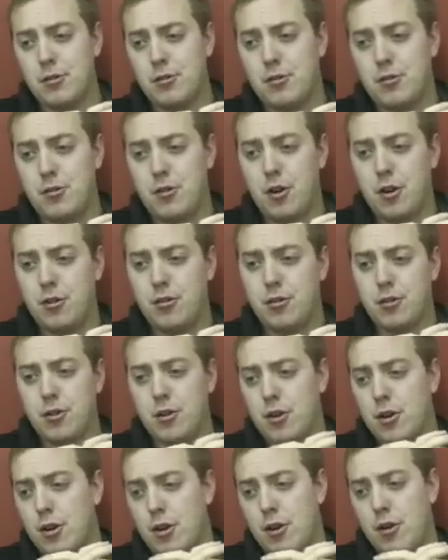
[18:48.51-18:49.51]
is
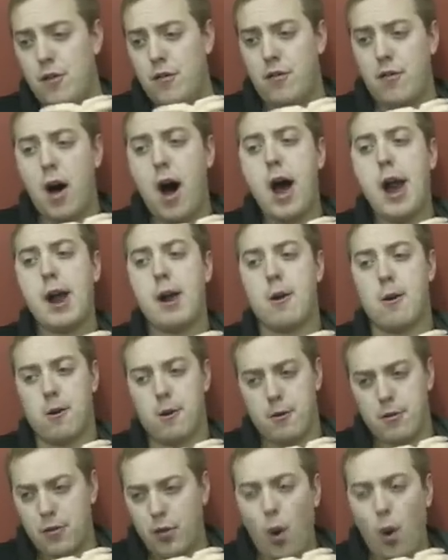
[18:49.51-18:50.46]
just fire.